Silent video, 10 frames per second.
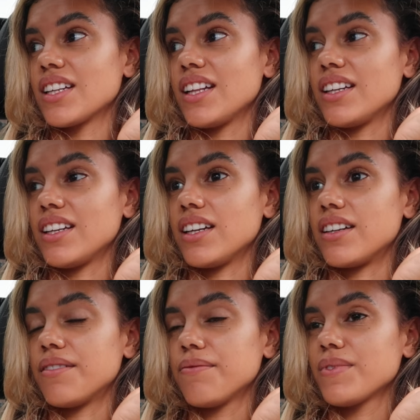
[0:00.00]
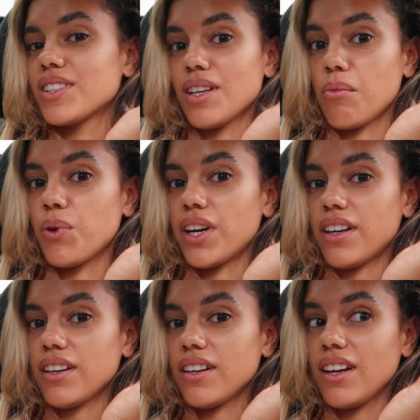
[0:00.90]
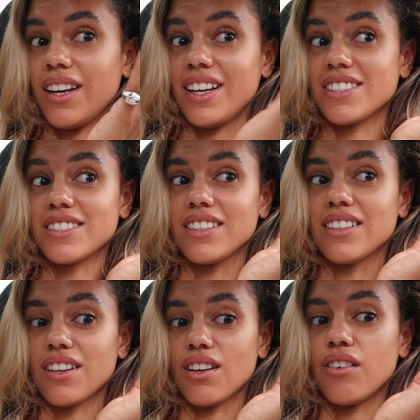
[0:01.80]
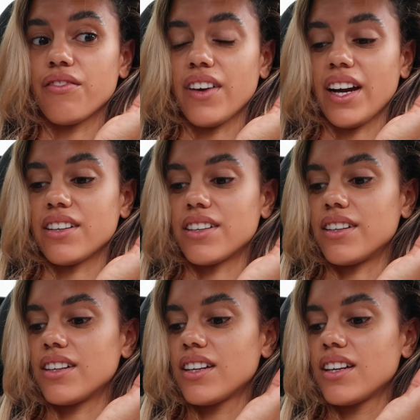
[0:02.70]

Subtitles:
in here somewhere and I still cannot find her.